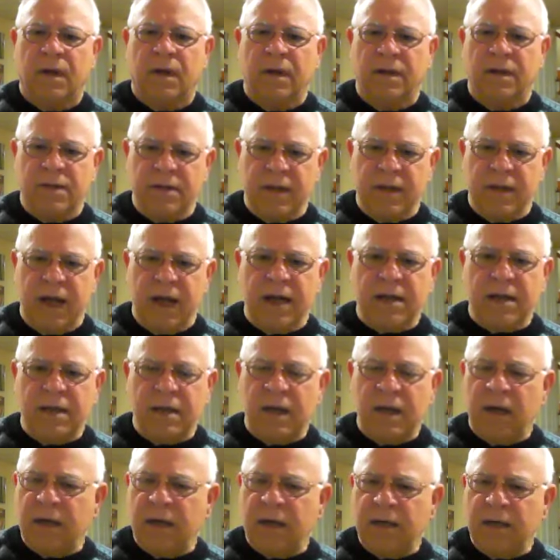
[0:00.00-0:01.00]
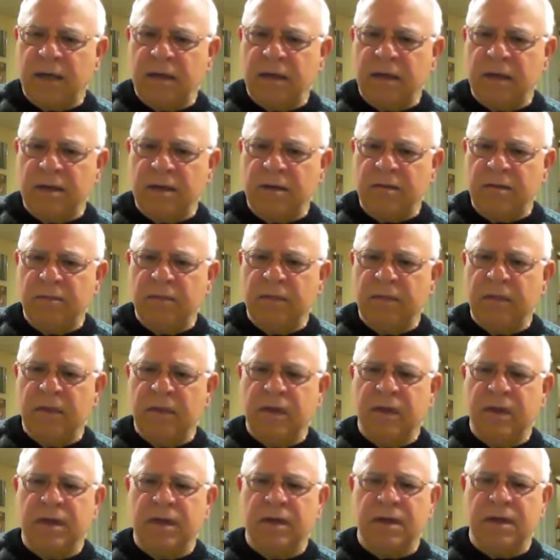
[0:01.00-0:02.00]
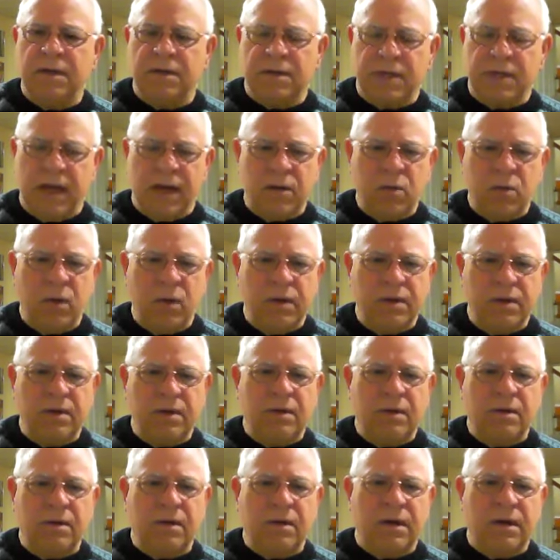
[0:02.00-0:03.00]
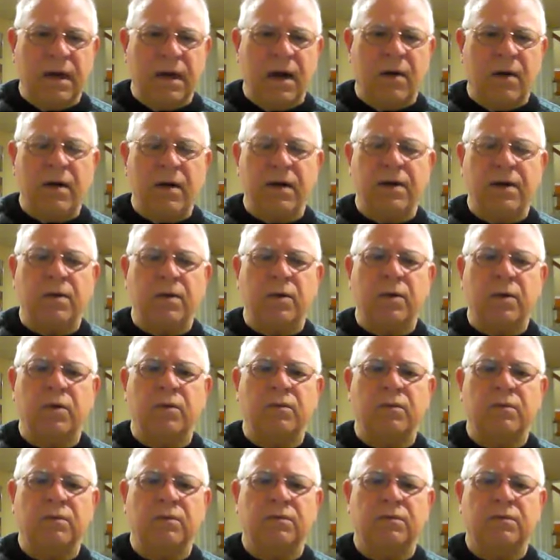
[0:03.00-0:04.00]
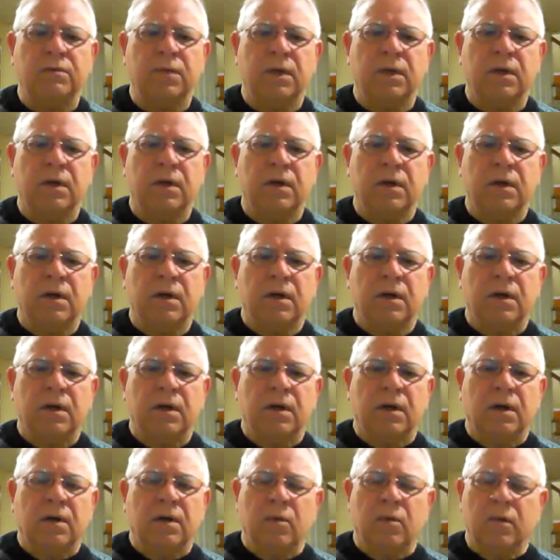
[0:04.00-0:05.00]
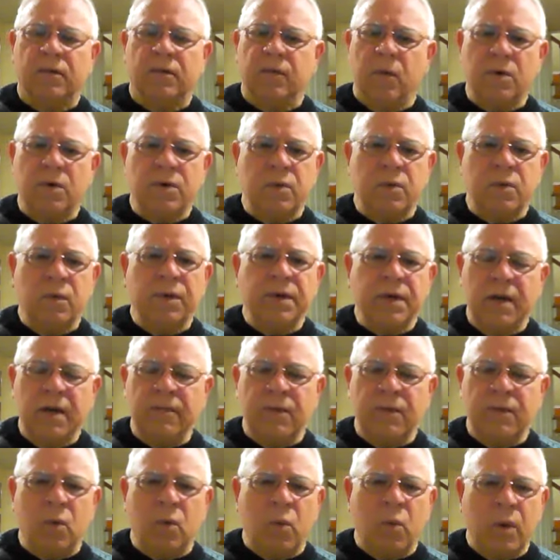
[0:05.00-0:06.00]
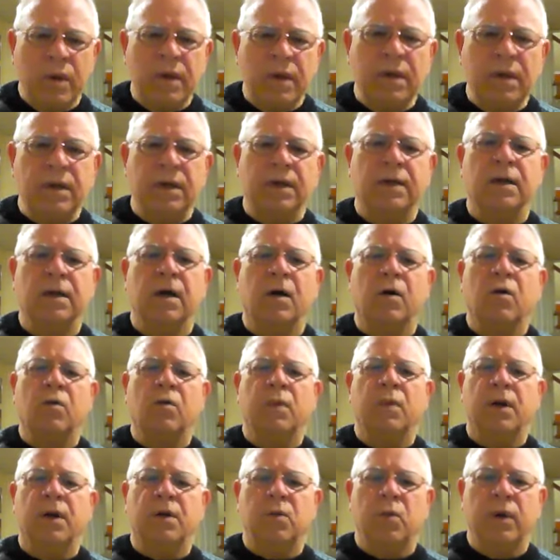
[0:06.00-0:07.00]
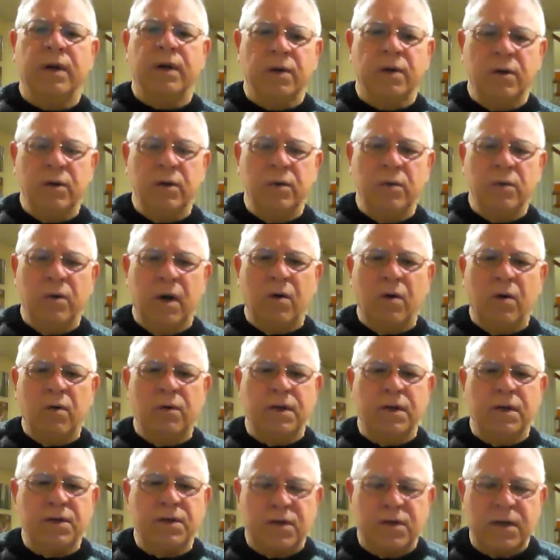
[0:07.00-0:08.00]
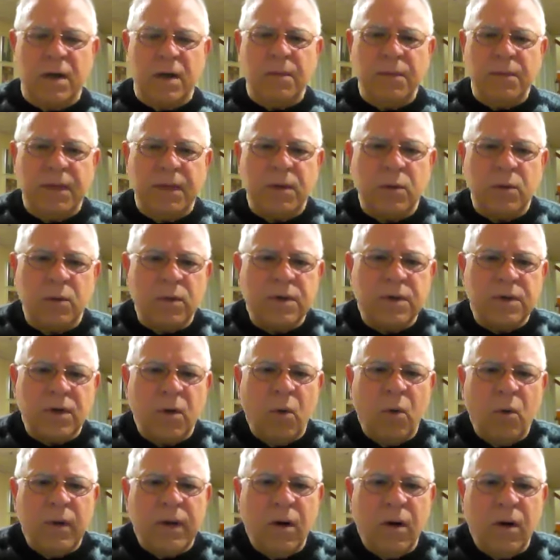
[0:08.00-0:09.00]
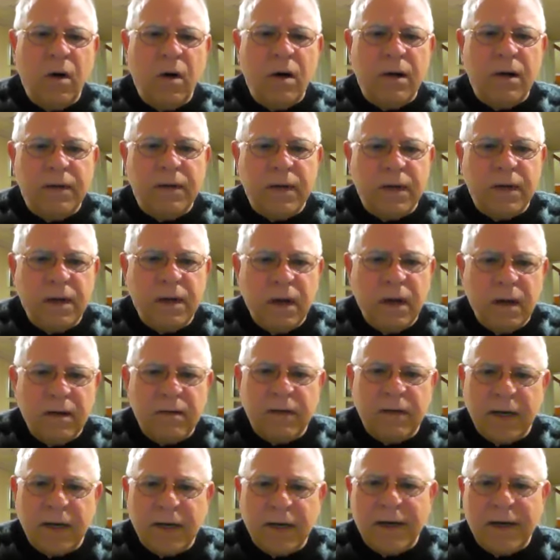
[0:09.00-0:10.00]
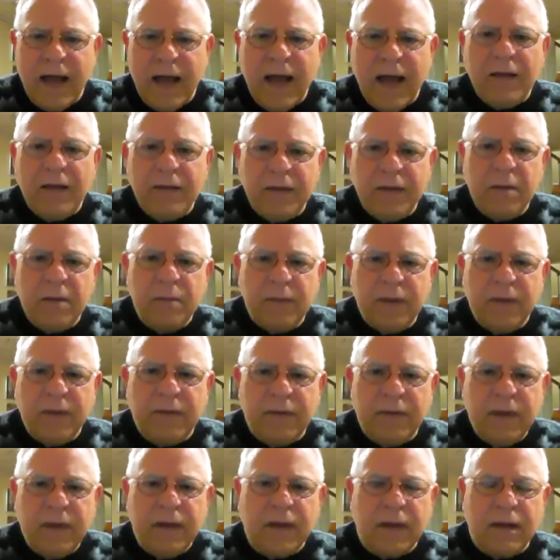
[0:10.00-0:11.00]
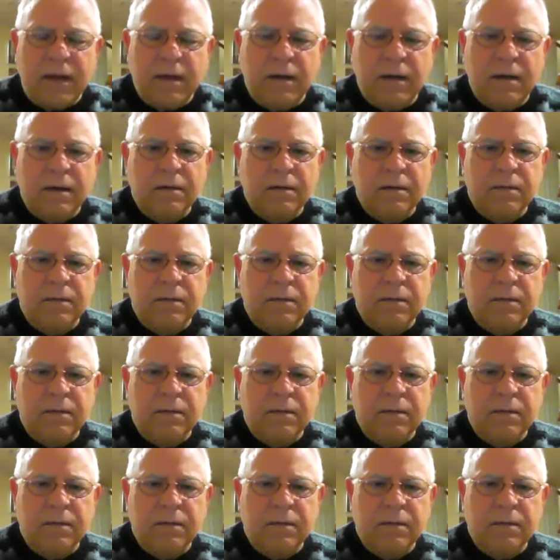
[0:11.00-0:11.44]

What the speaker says: Is that the idea? Is that what carried through? Well, of course, we'll never really know, but we do know that something was going on that allowed them to think.